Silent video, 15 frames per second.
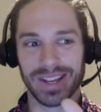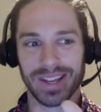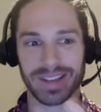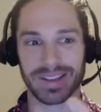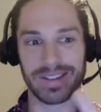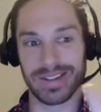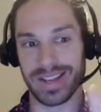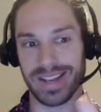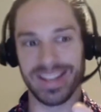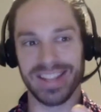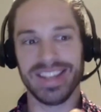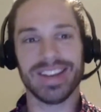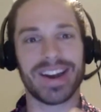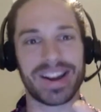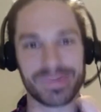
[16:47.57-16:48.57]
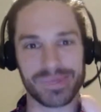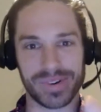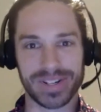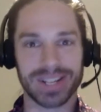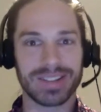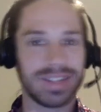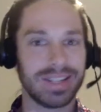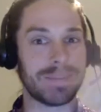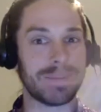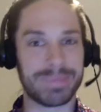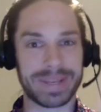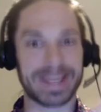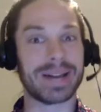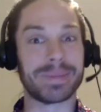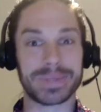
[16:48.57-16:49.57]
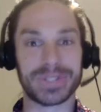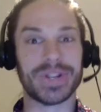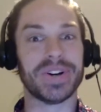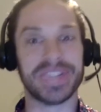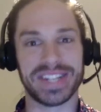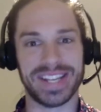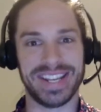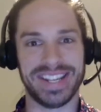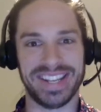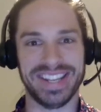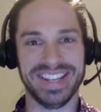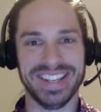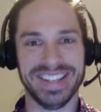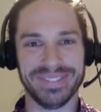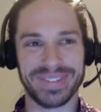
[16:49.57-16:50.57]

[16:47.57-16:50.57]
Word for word: needy, ironically, it becomes not needy,